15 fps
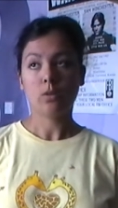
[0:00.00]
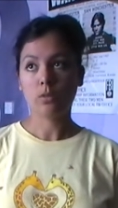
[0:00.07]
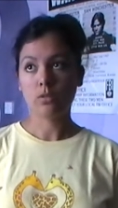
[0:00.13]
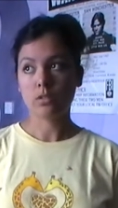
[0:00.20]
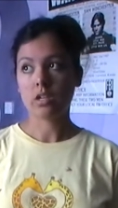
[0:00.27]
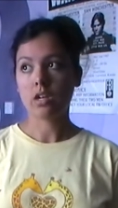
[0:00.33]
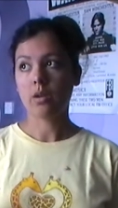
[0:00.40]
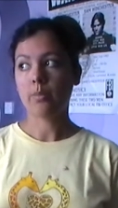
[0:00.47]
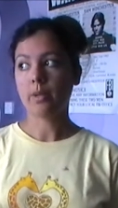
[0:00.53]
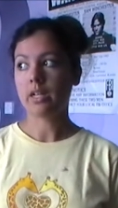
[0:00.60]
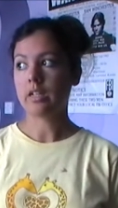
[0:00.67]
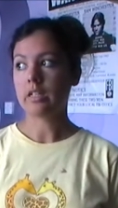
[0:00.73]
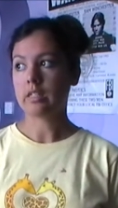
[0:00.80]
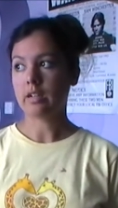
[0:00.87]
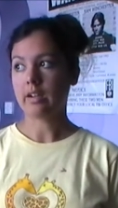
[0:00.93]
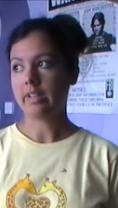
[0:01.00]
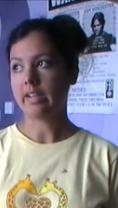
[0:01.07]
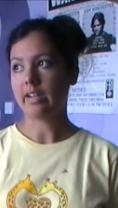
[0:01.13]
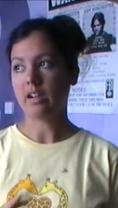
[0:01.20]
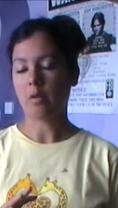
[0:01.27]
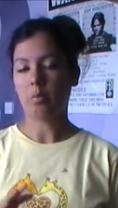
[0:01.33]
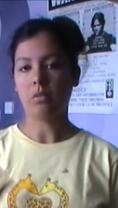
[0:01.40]
Also because I
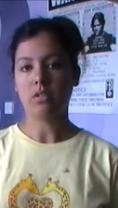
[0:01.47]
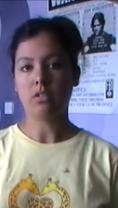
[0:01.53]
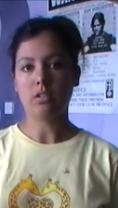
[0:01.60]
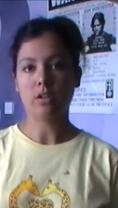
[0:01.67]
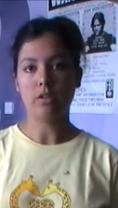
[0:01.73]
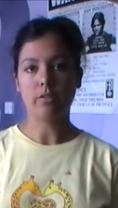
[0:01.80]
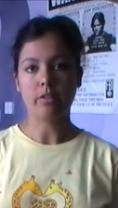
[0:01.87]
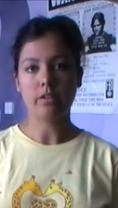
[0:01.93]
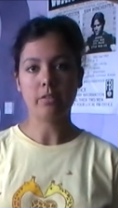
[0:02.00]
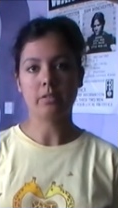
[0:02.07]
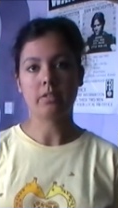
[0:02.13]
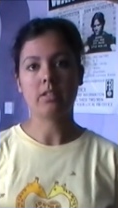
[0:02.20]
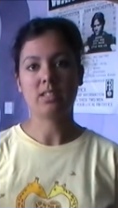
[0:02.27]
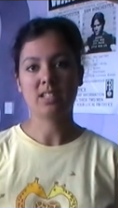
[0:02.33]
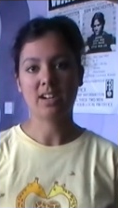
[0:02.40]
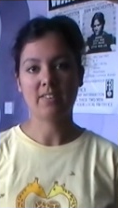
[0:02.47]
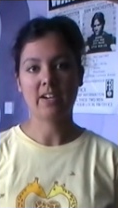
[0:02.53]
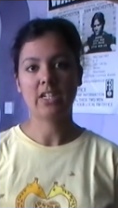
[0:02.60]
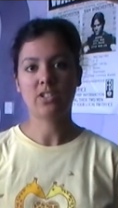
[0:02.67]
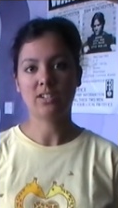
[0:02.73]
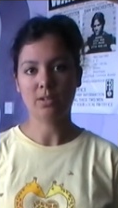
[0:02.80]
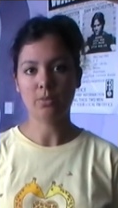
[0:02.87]
did a couple of Sudokus instead of
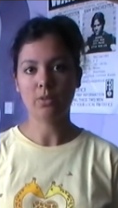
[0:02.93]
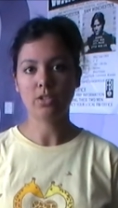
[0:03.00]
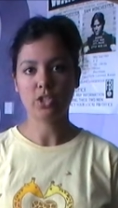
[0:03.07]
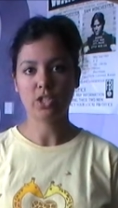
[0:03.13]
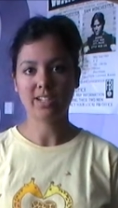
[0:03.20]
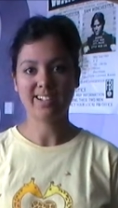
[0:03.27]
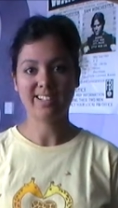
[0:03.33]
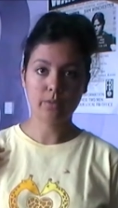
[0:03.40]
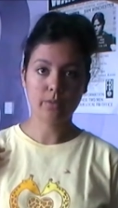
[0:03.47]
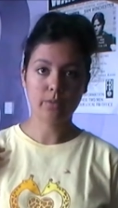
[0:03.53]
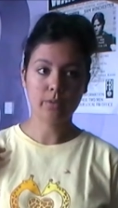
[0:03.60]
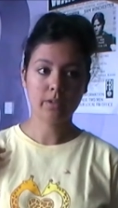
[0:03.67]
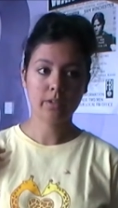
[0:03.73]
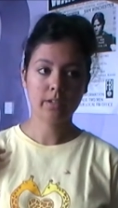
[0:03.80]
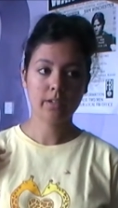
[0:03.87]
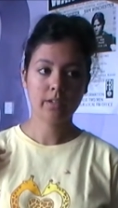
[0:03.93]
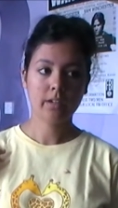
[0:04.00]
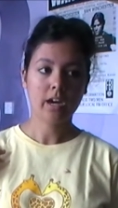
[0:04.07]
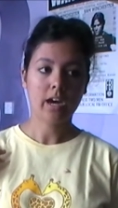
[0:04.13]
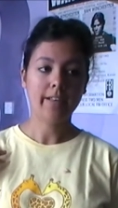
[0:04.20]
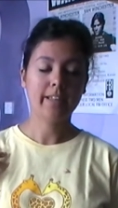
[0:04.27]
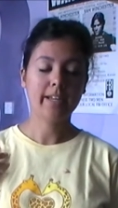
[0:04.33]
actually watching.
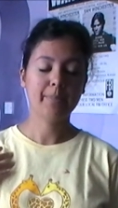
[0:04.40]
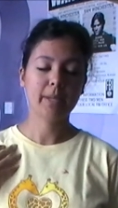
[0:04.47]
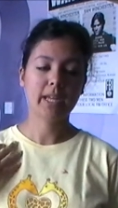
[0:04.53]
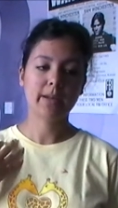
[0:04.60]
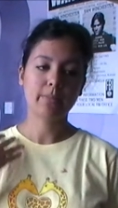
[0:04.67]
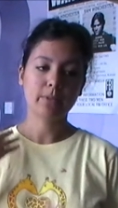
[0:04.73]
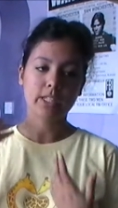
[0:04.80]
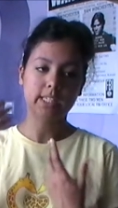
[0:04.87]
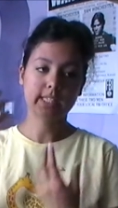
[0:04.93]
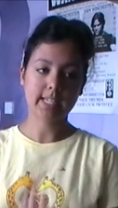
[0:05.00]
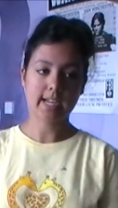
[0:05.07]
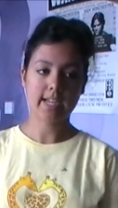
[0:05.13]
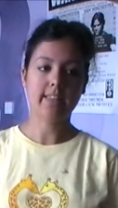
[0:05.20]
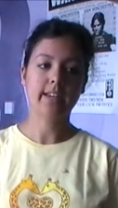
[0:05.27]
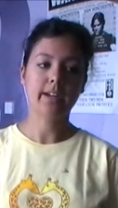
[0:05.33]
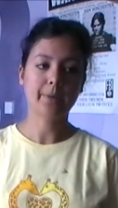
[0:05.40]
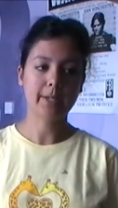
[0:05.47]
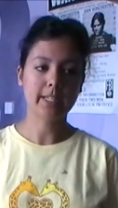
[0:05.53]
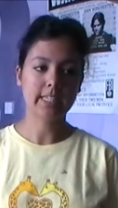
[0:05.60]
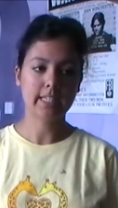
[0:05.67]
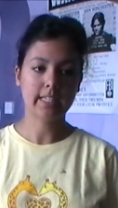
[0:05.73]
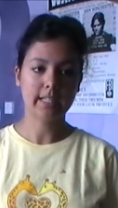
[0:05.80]
I like being able to say that I
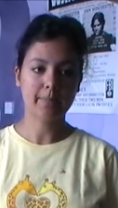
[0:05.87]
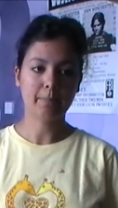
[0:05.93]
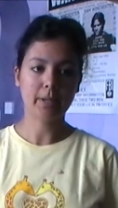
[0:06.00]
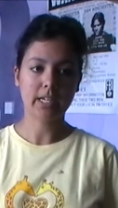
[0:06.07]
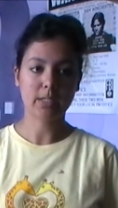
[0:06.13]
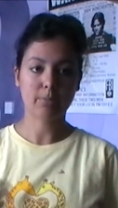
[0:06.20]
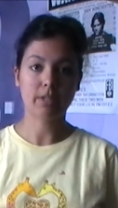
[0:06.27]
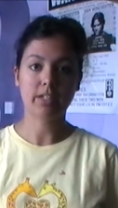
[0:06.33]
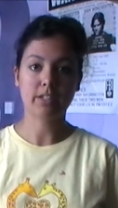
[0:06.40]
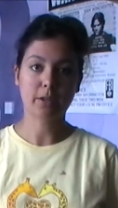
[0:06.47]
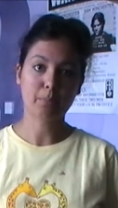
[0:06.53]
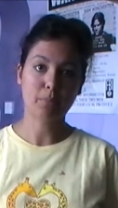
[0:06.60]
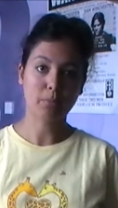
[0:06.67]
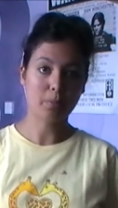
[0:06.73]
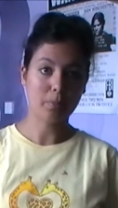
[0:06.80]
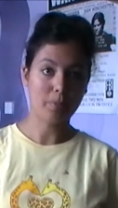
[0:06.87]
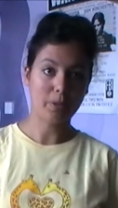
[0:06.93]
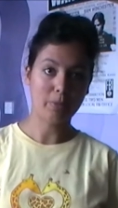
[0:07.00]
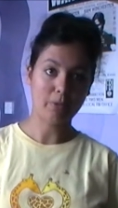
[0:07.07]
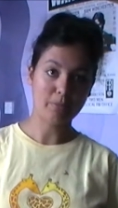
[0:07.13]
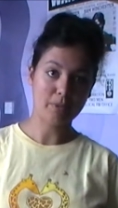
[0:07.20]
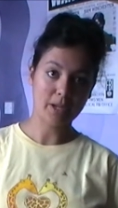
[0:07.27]
went to the Olympics because I
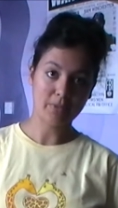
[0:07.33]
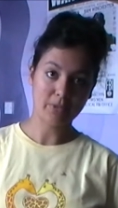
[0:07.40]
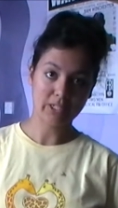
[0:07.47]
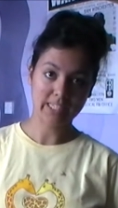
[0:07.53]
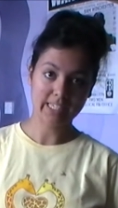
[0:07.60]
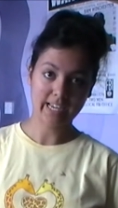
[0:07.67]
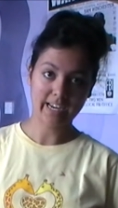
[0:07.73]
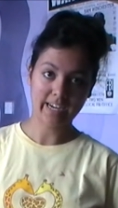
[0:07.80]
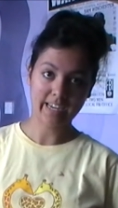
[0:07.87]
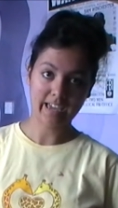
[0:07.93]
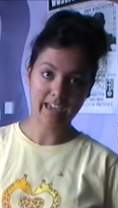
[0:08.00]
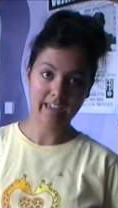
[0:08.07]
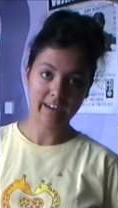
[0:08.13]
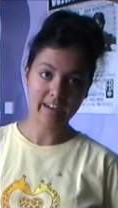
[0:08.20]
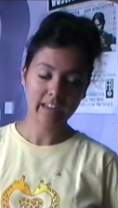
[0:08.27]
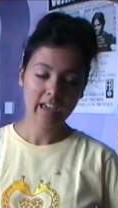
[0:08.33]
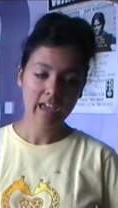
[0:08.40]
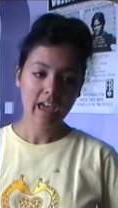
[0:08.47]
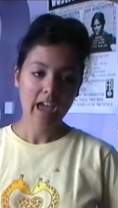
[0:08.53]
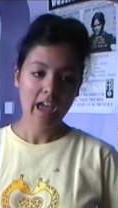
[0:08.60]
probably won't be able to say it again.